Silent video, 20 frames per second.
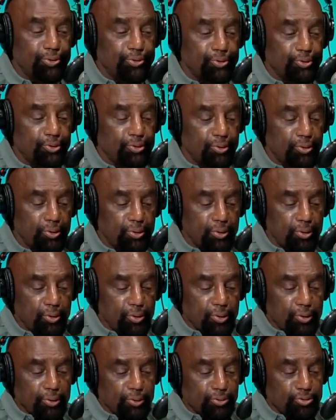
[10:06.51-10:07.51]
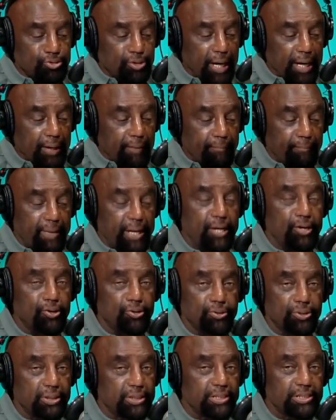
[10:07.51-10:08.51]
her. Don't try to make
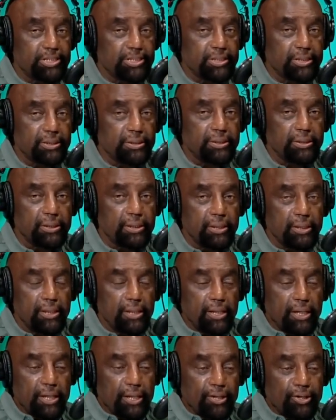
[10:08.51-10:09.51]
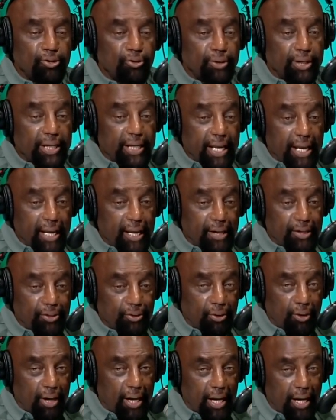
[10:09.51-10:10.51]
her listen. Don't
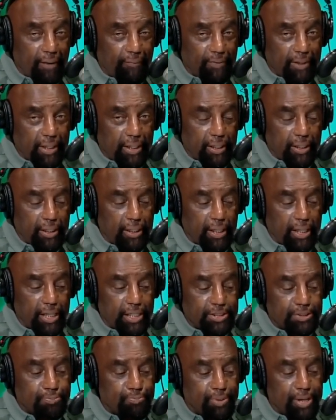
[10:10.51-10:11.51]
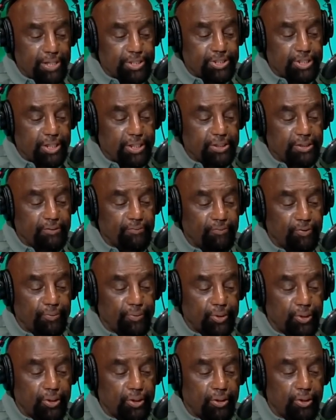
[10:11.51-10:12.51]
have any expectation
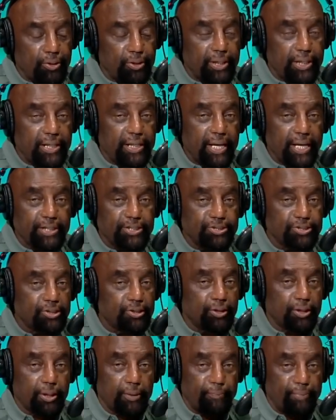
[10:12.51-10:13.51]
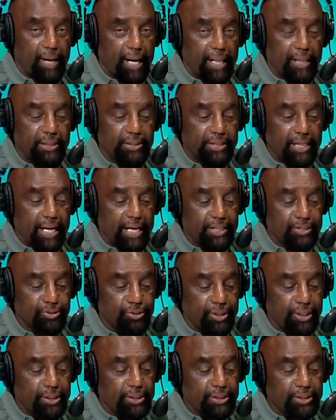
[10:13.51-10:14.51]
for her and that she's gonna apologize or
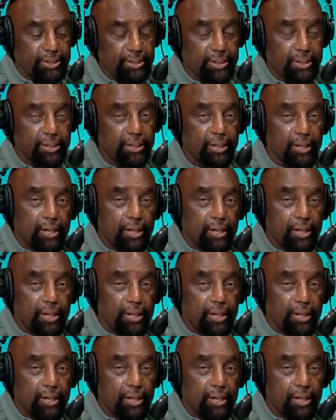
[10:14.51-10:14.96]
anything.